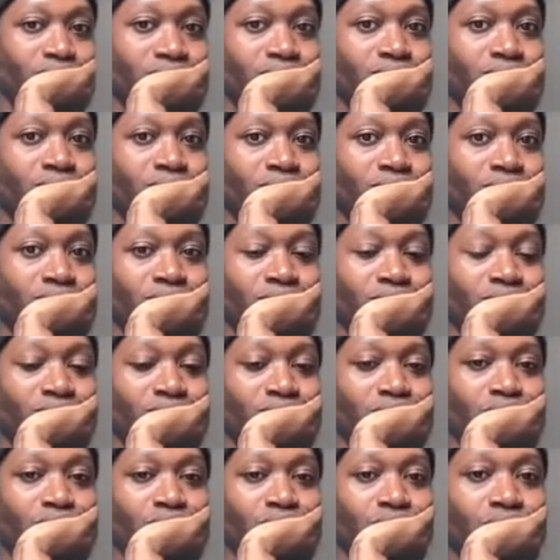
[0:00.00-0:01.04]

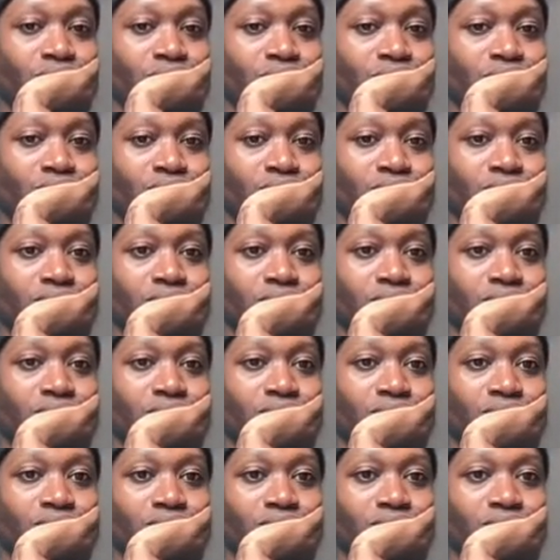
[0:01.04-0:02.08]

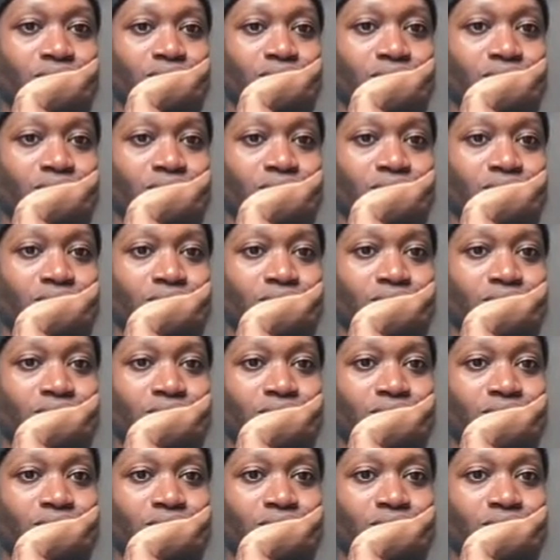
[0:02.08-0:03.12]

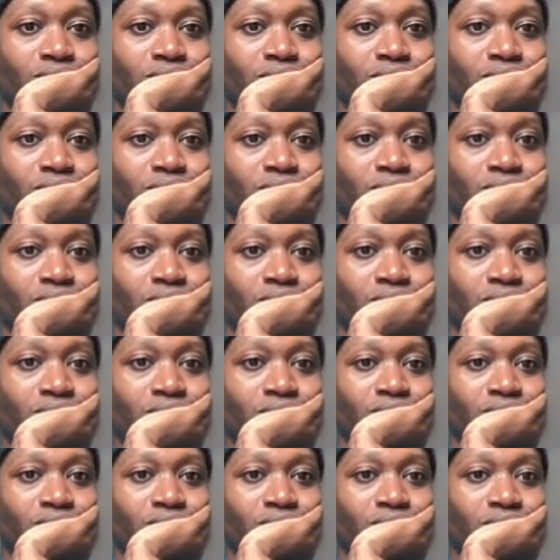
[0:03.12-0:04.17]

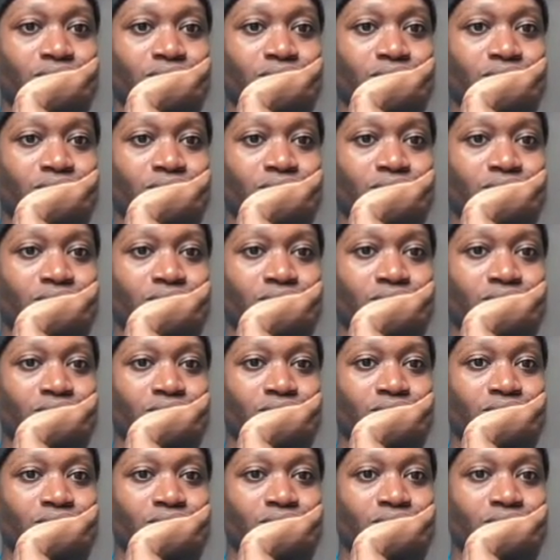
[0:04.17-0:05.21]

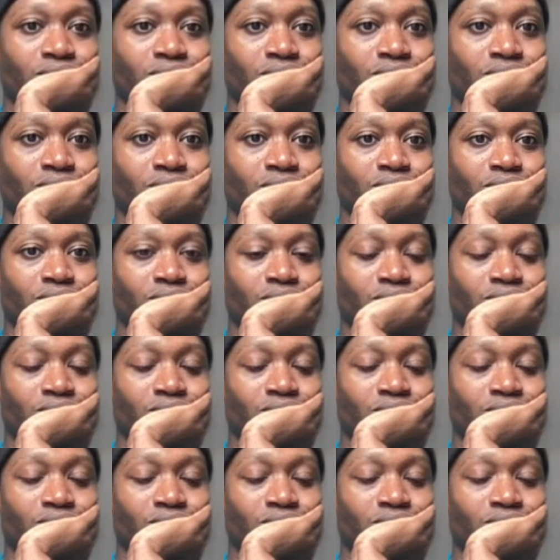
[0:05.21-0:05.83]
The person shown says nothing.